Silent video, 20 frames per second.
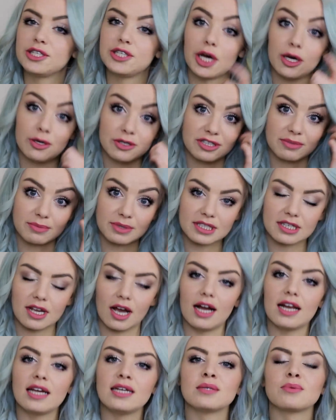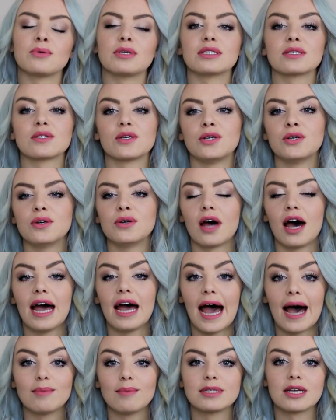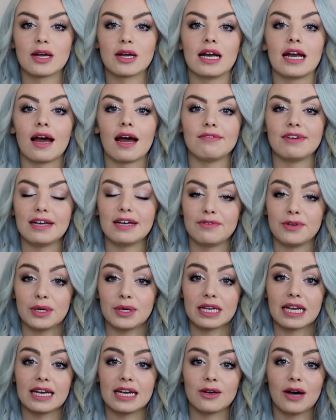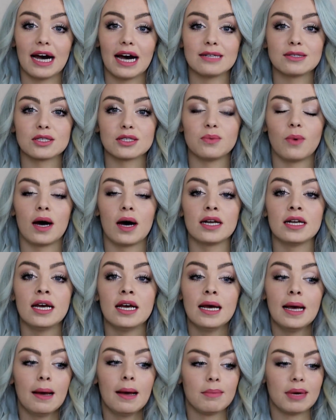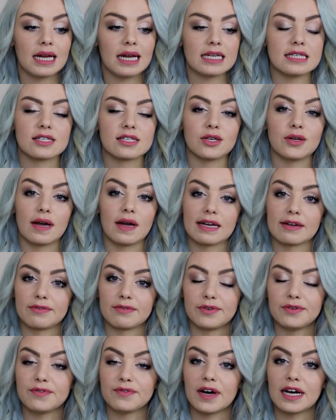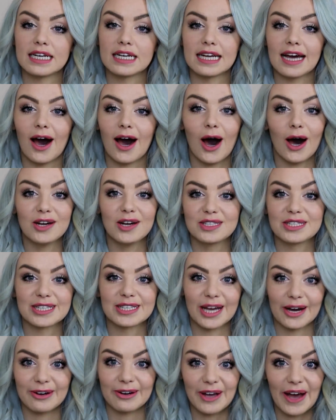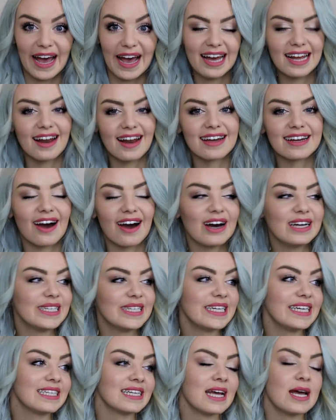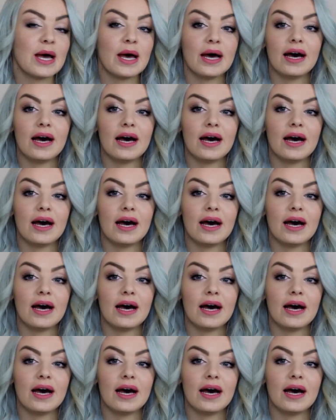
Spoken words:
Totem Styler is what it's called. I absolutely love it. If you can get your hands on one, please do. Like, if you find it hard to curl your hair like I did,